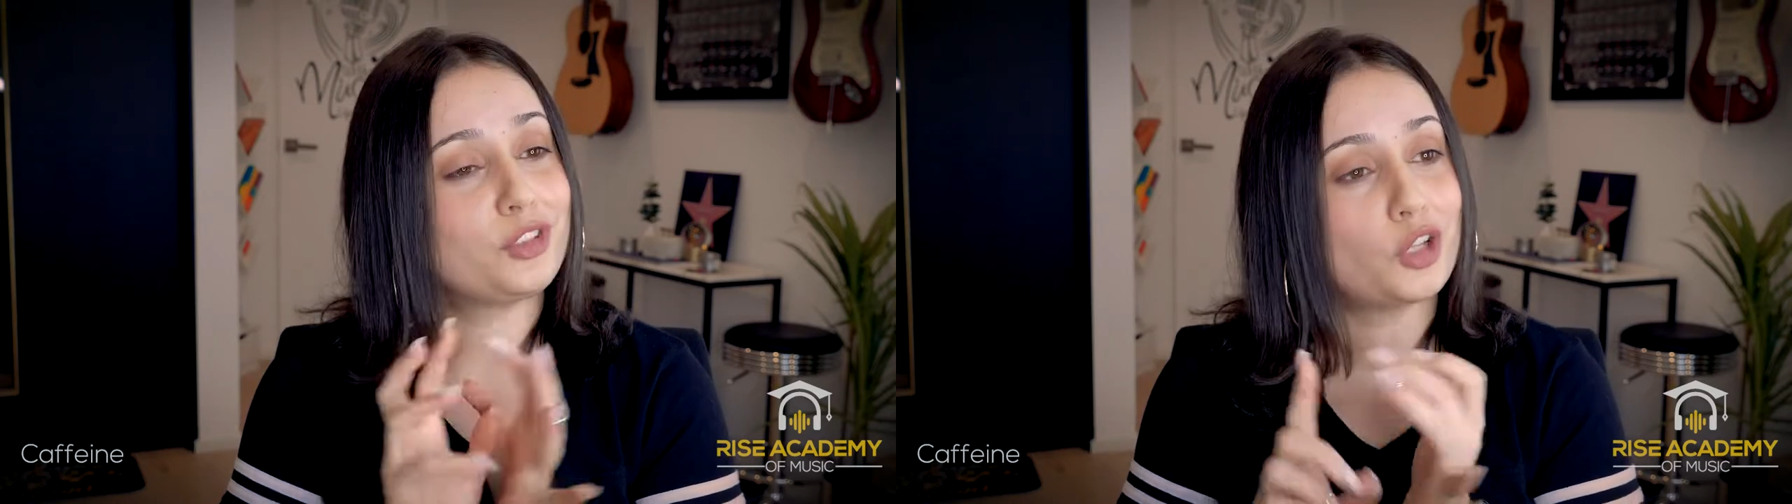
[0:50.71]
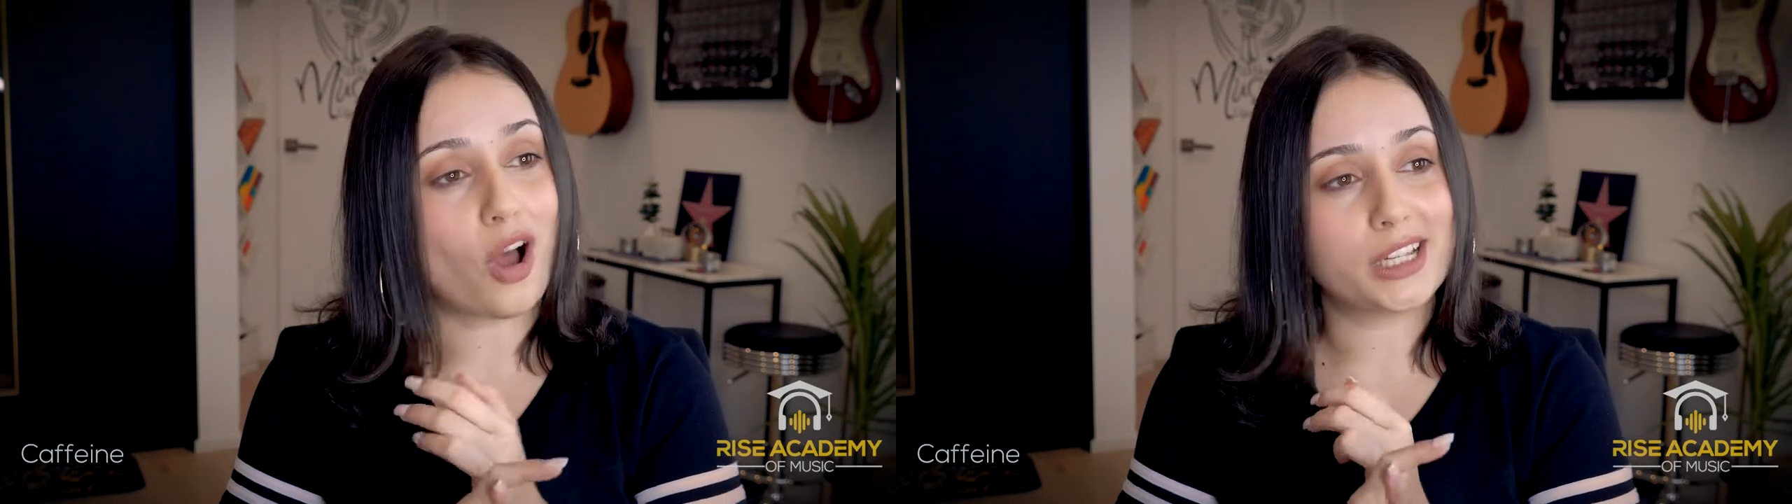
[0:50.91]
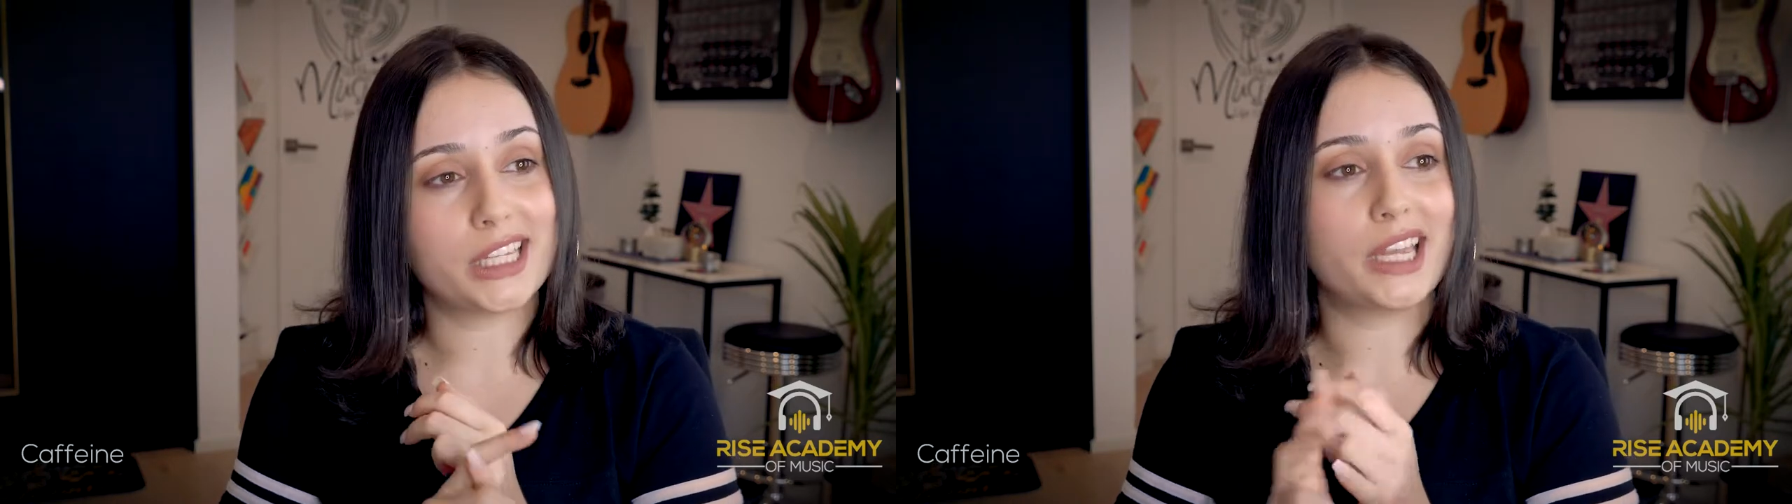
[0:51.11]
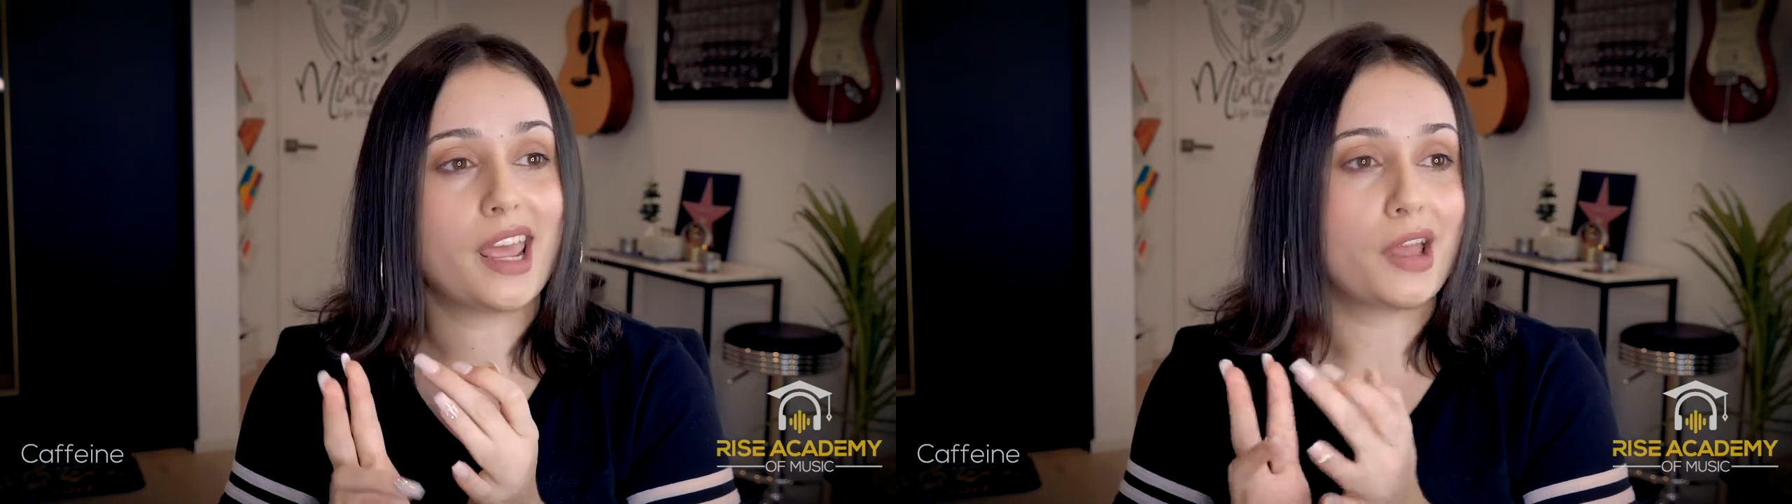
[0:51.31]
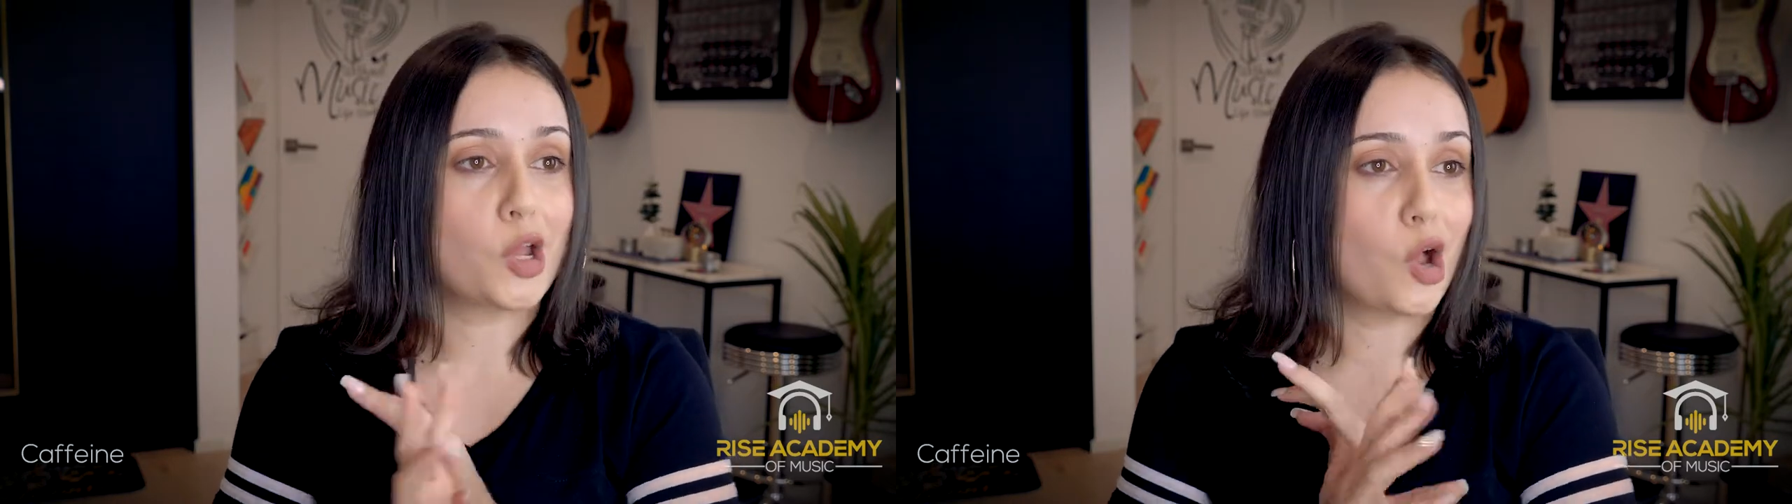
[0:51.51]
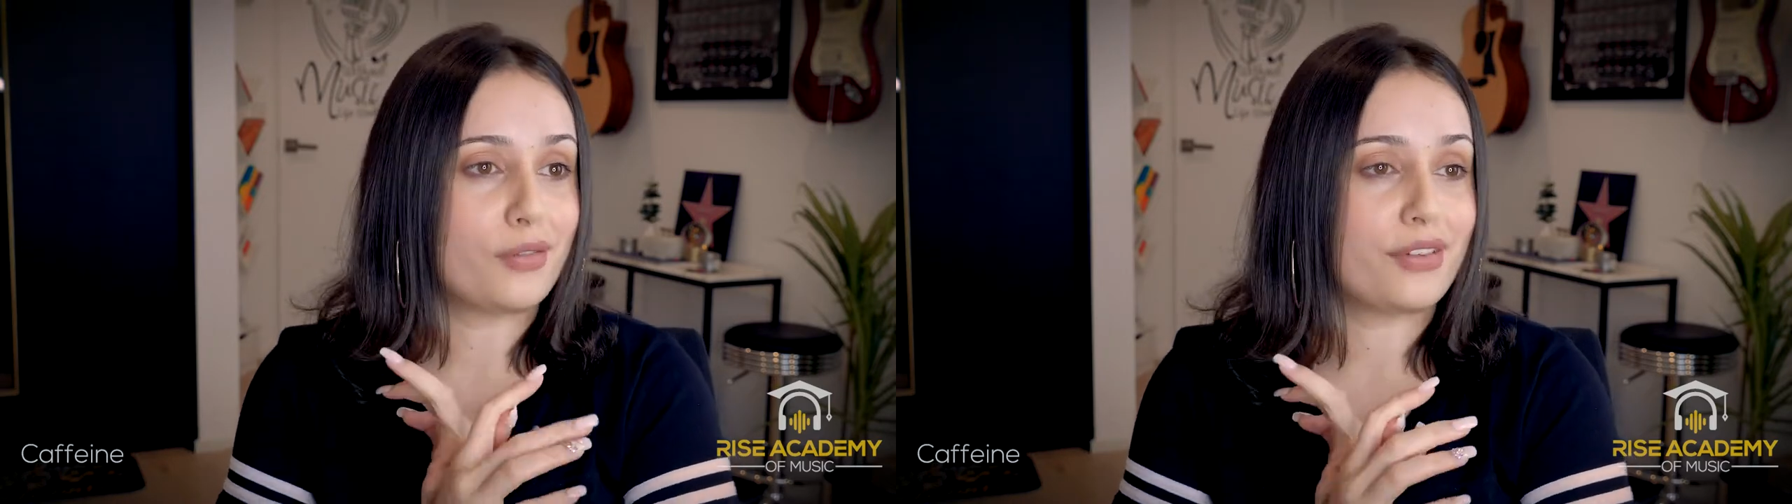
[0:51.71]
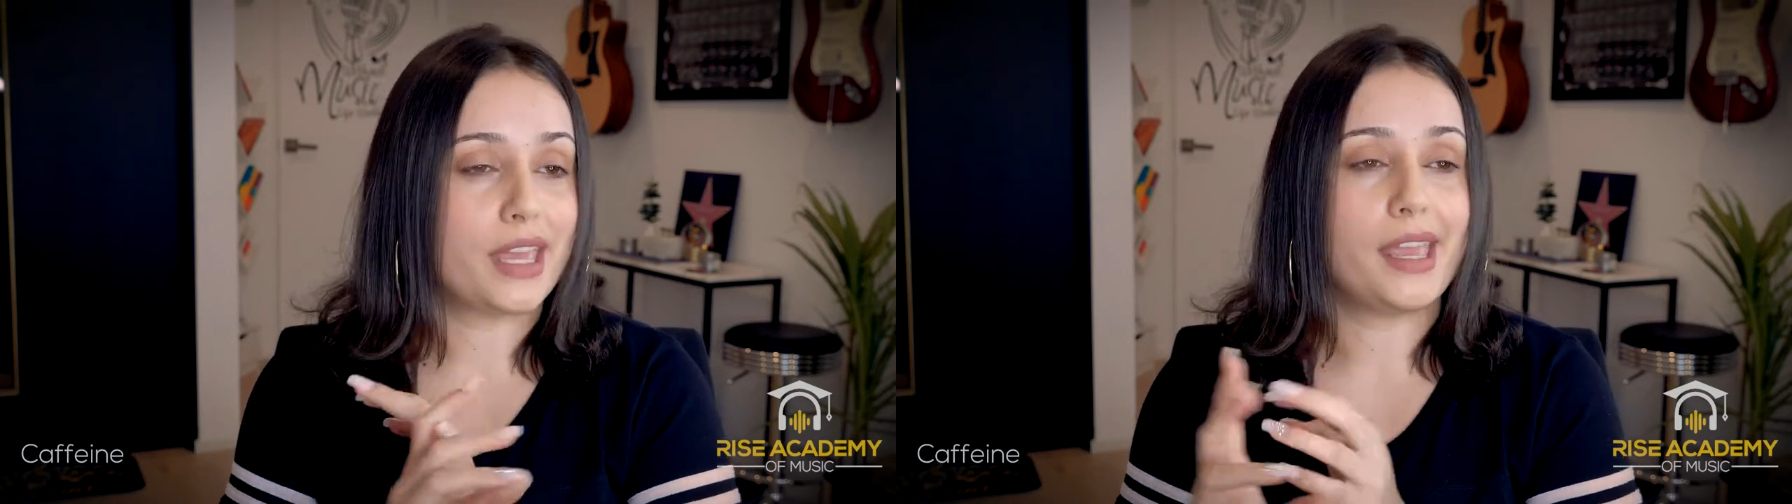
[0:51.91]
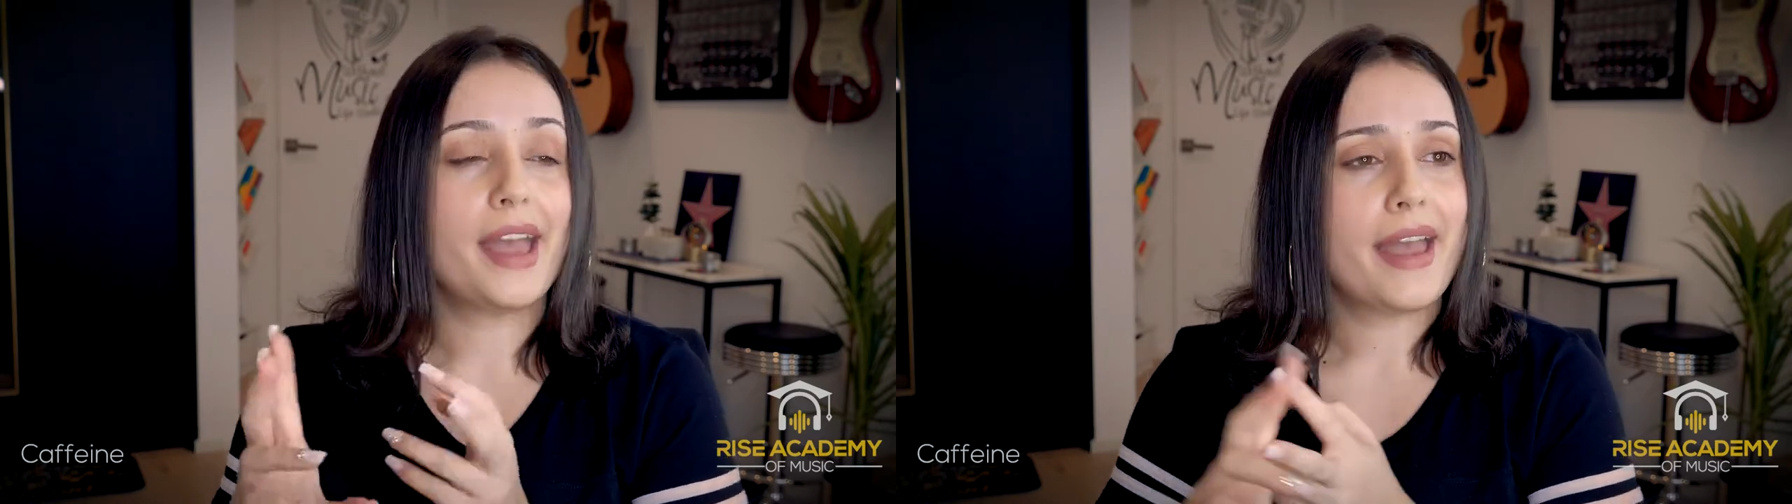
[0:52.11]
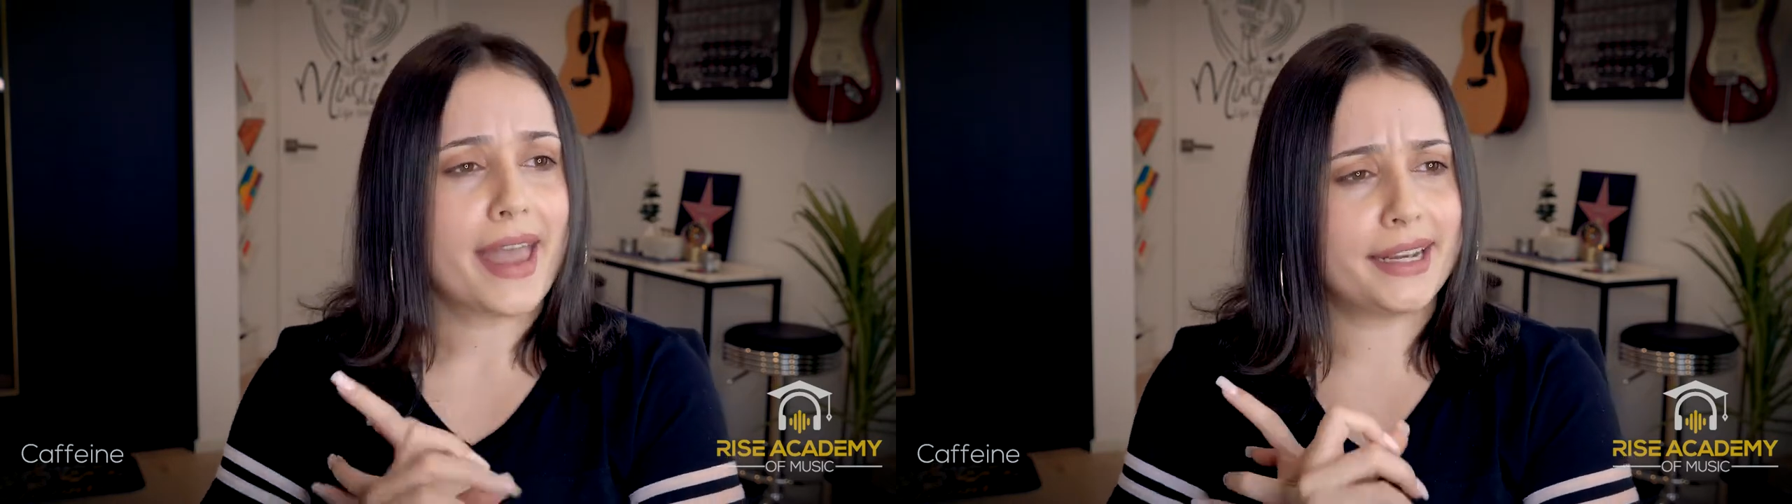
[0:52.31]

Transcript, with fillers: chocolate, coffee,